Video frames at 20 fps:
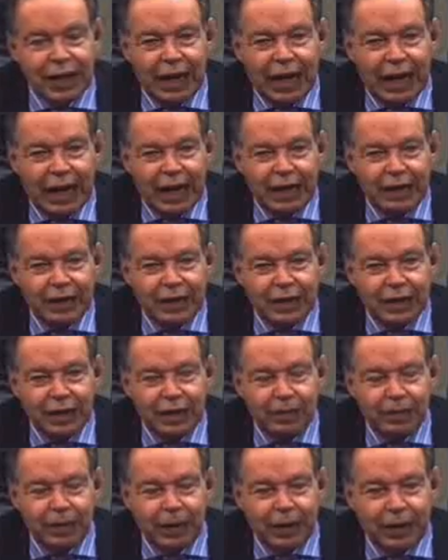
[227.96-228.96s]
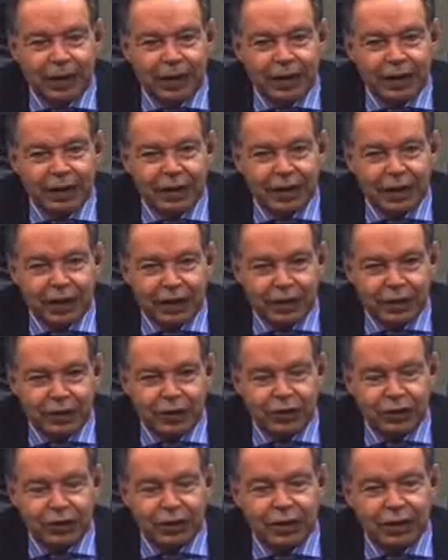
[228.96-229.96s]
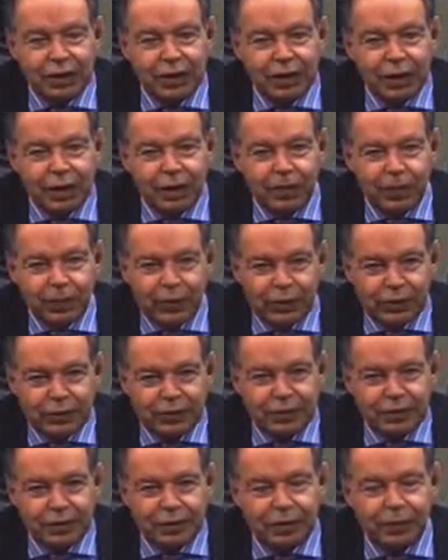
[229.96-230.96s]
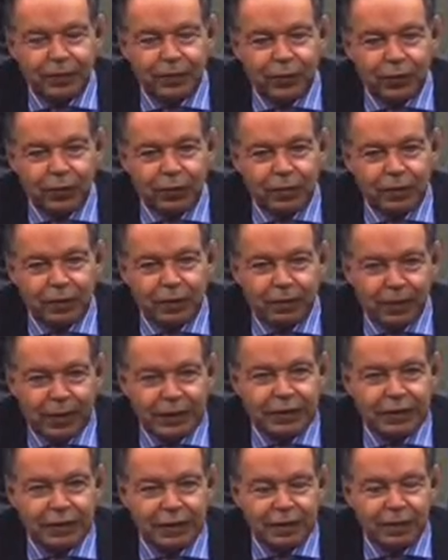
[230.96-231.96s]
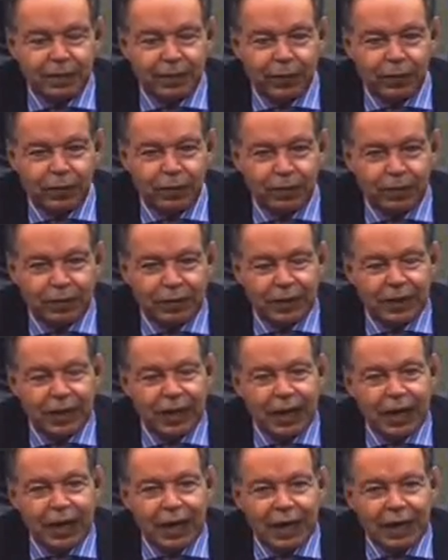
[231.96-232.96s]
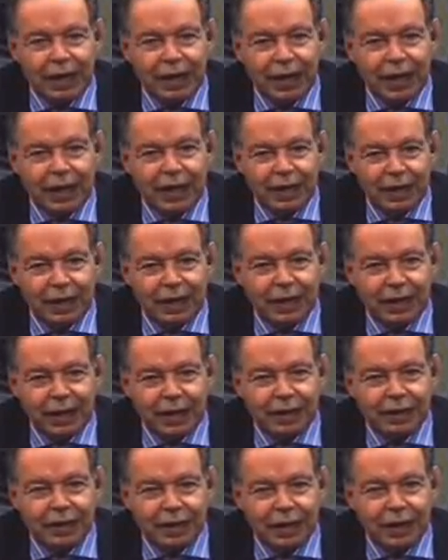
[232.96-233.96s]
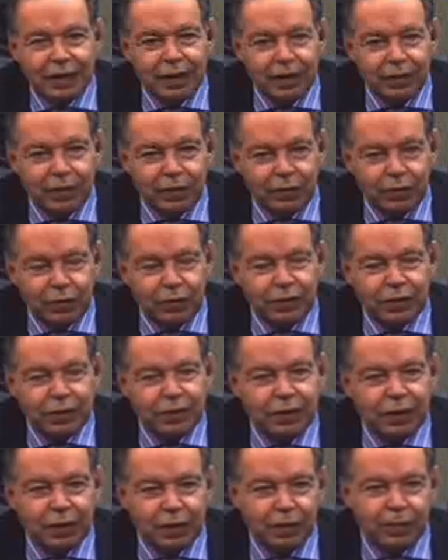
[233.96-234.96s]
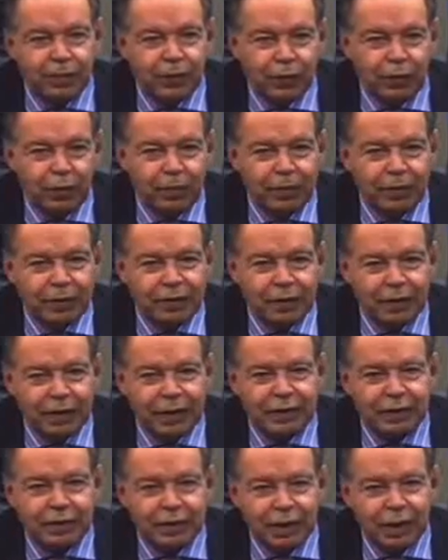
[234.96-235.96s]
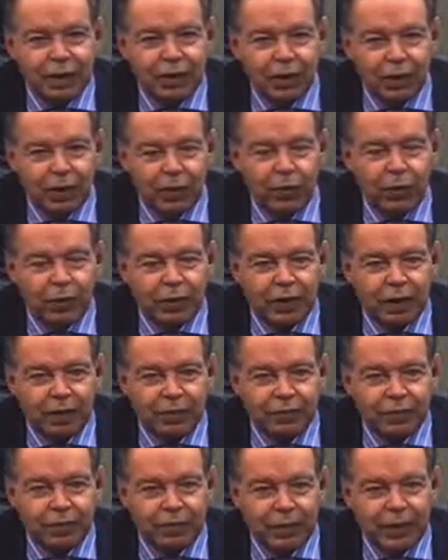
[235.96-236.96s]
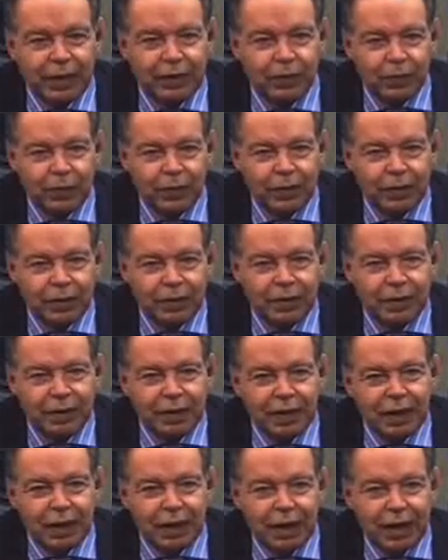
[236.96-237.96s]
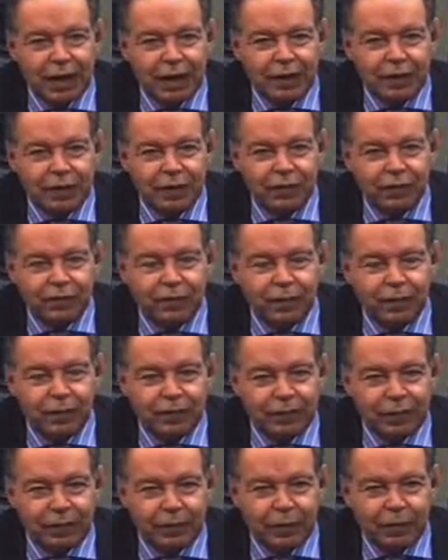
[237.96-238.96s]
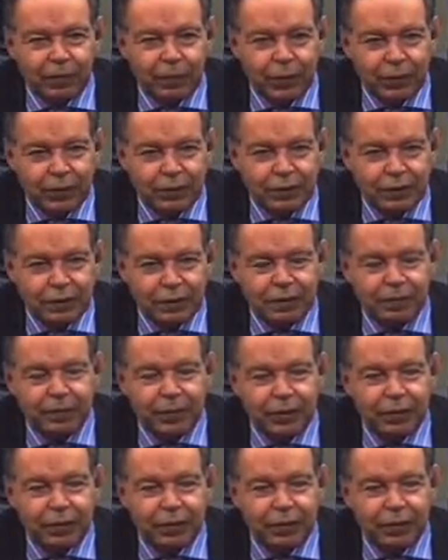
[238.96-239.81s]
And by encouraging personal employment, domestic employment, then that reduces unemployment. So that's what comes from that word, the idea of something personal